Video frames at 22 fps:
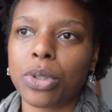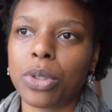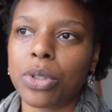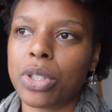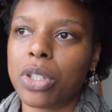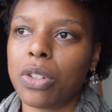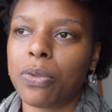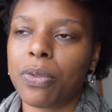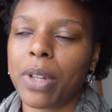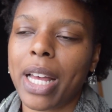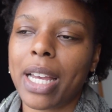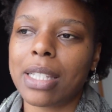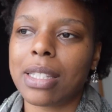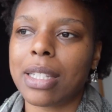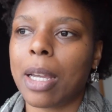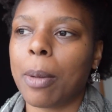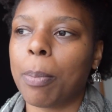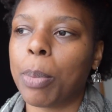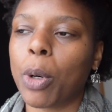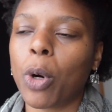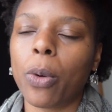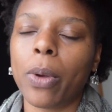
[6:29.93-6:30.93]
So she flies
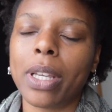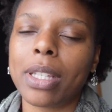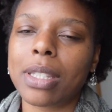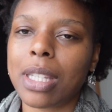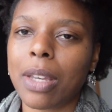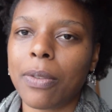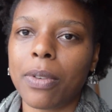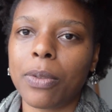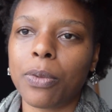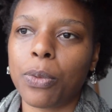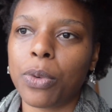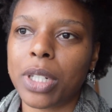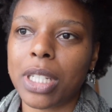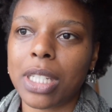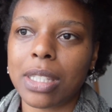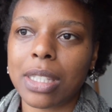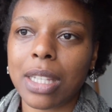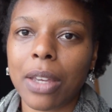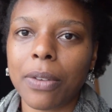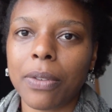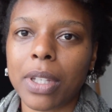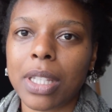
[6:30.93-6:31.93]
like Boeing
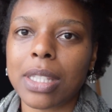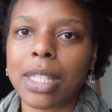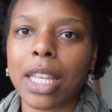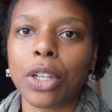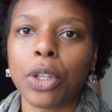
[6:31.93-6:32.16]
747s,